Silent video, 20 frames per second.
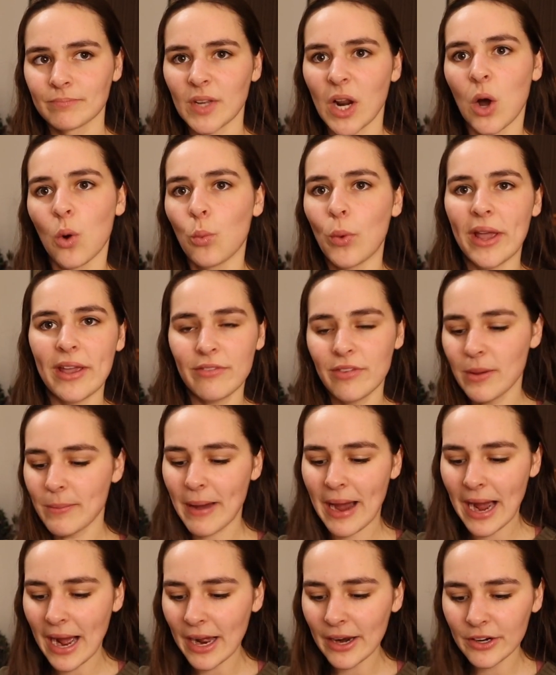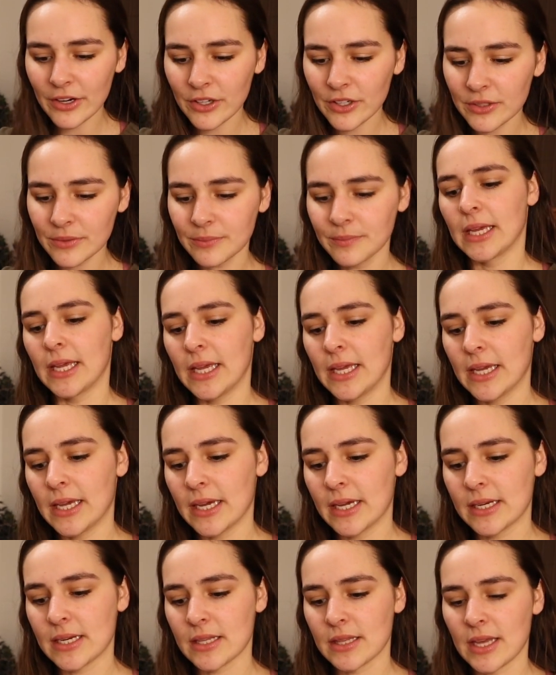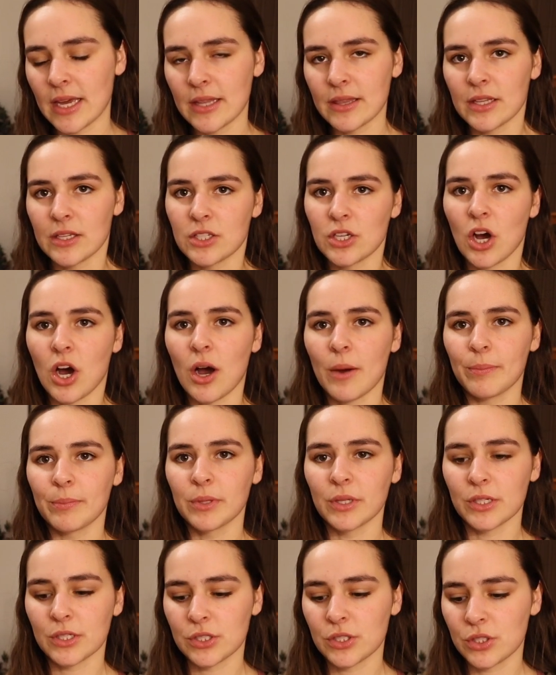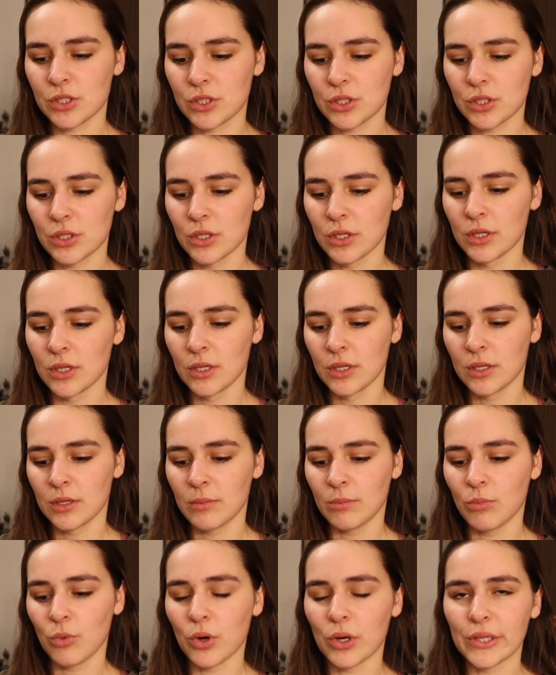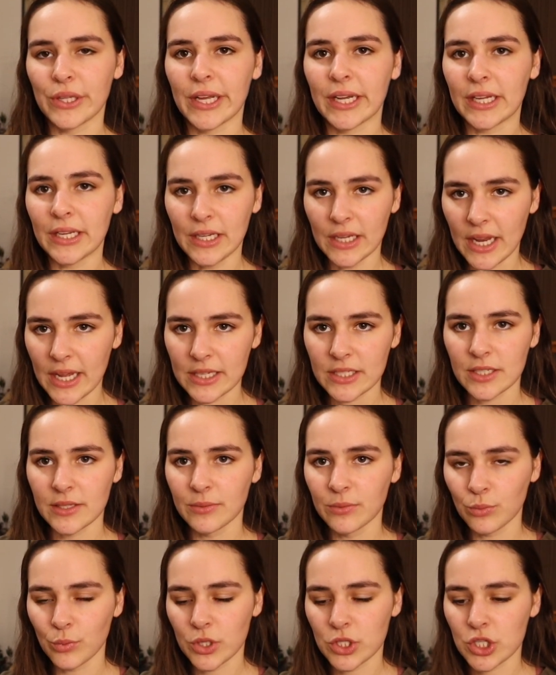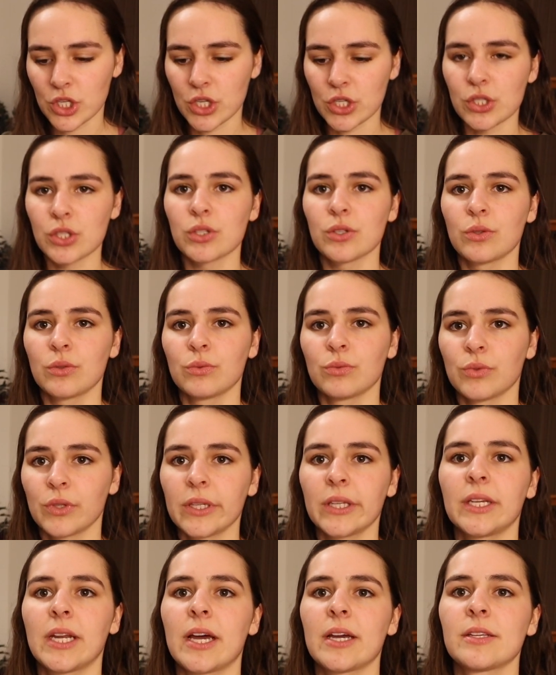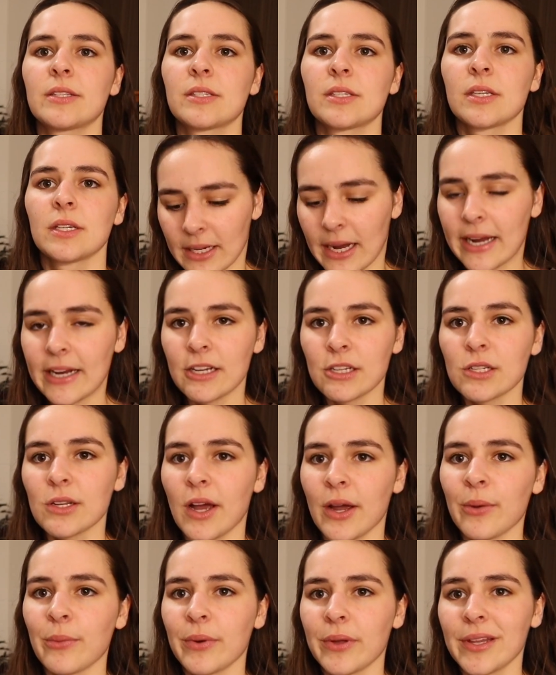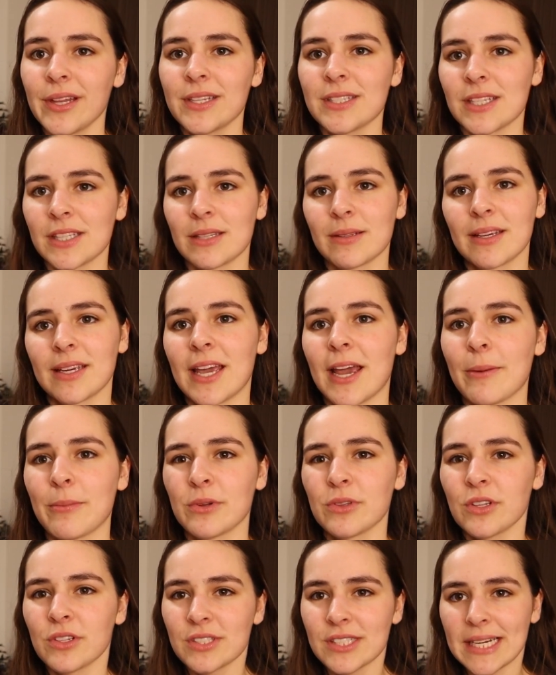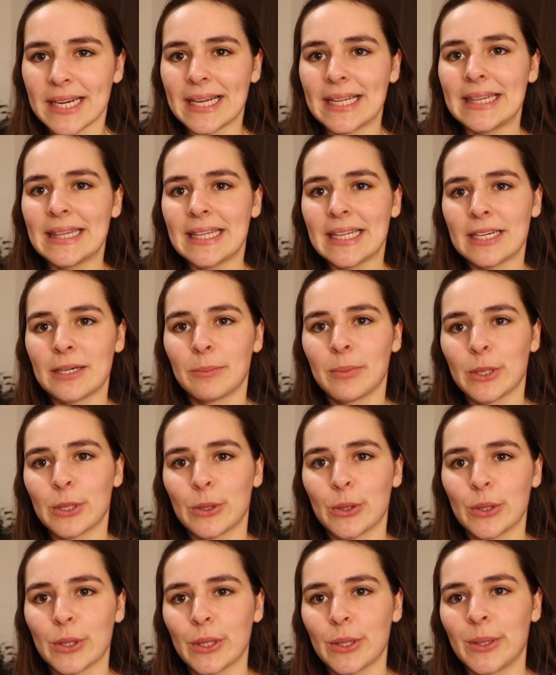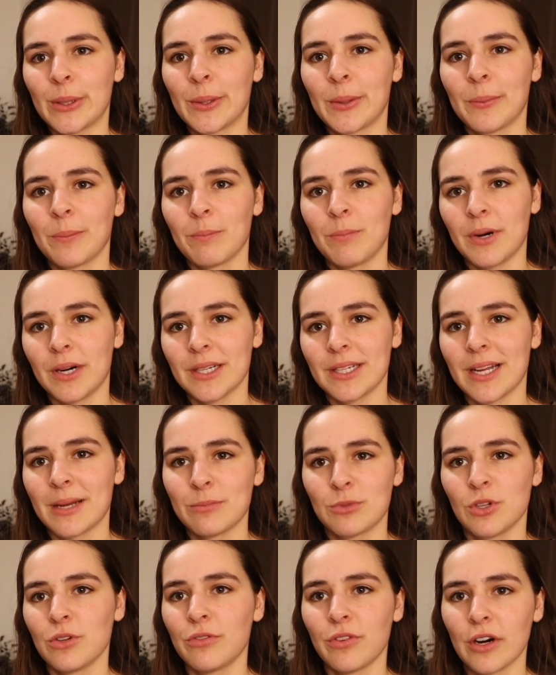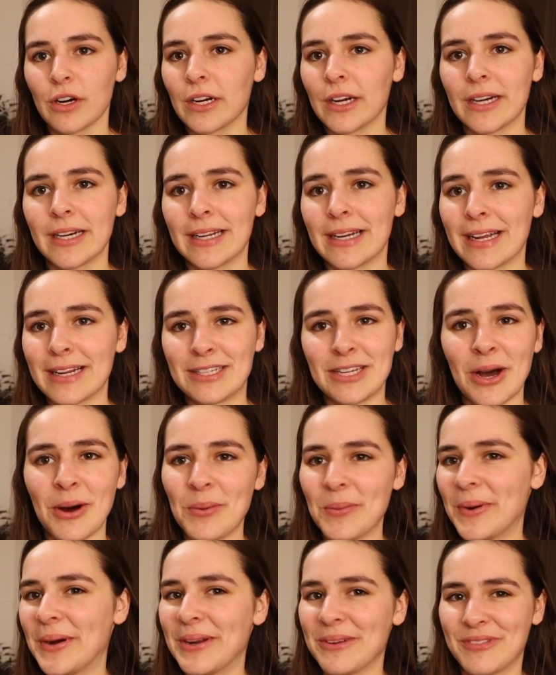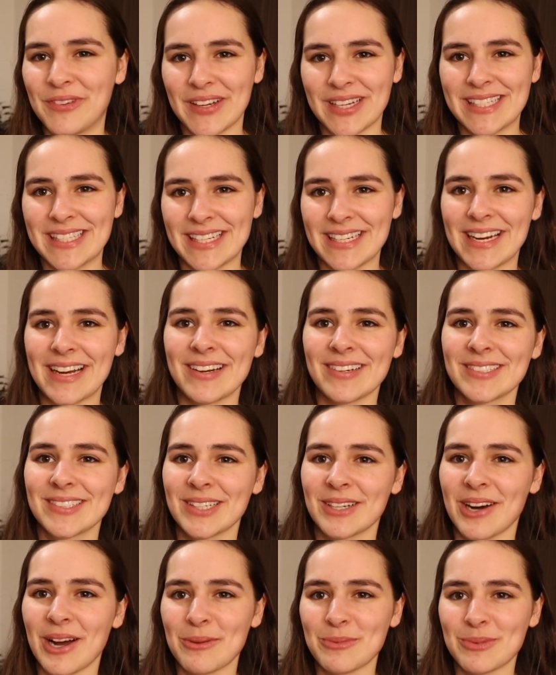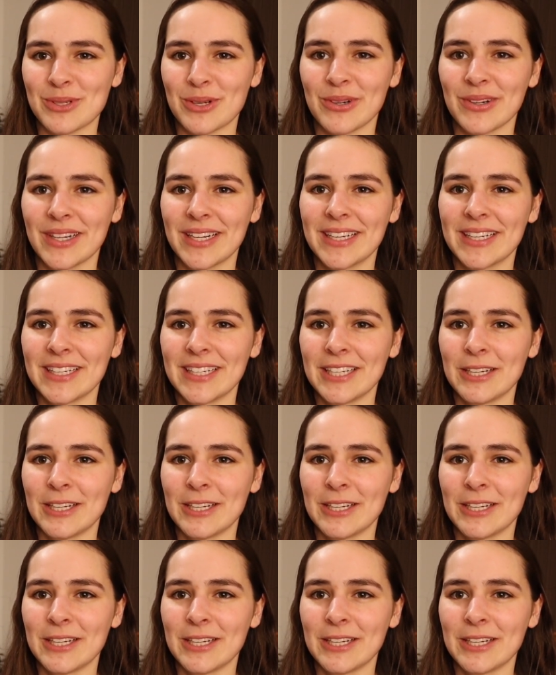wavy pattern. And then the top looks more like a knit, which is really nice. I realize that the camera looks like a little bit crooked, but I'm too far in it. I don't want to fix it now, so I'm sorry.